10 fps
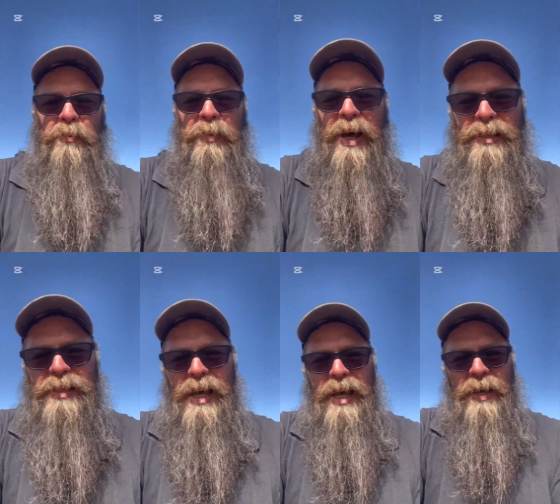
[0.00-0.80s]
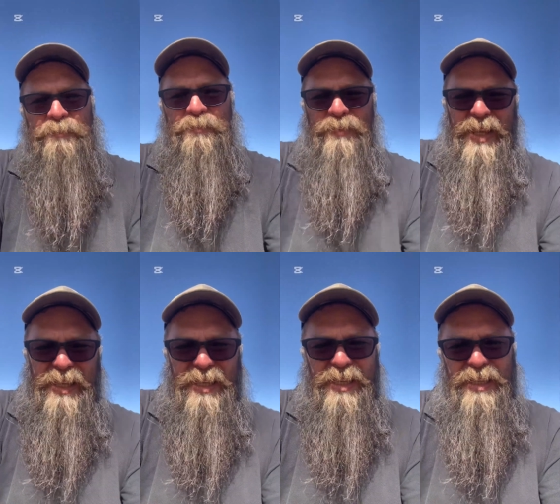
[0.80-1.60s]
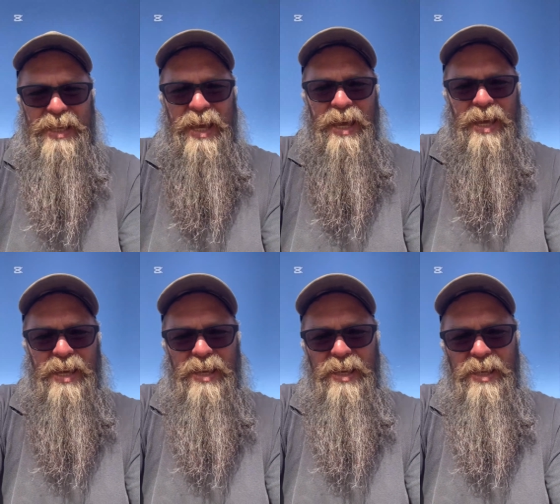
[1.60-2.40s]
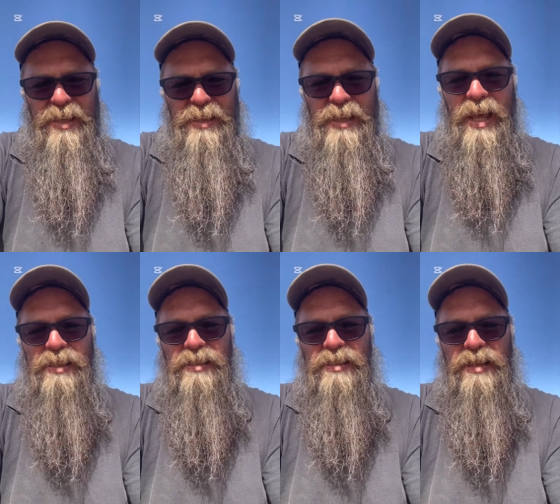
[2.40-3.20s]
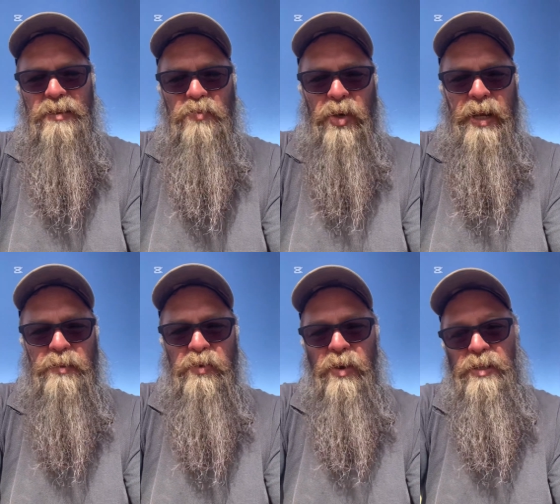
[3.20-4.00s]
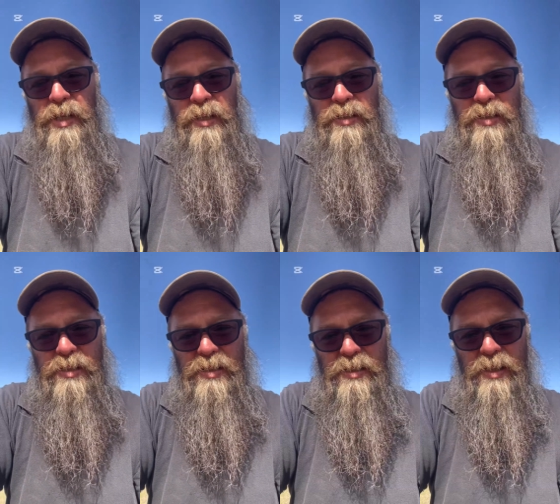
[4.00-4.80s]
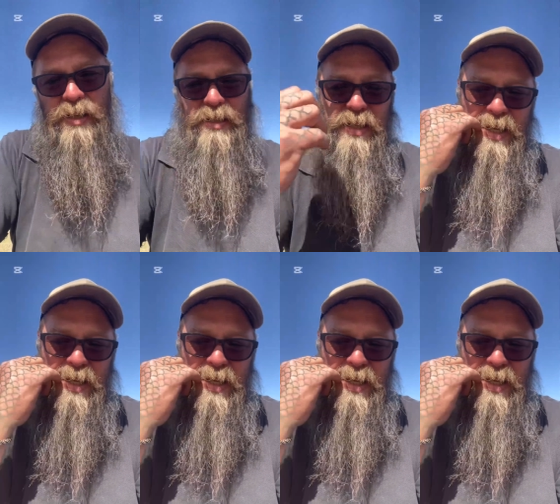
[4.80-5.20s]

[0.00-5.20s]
But yeah, that's my next project. Like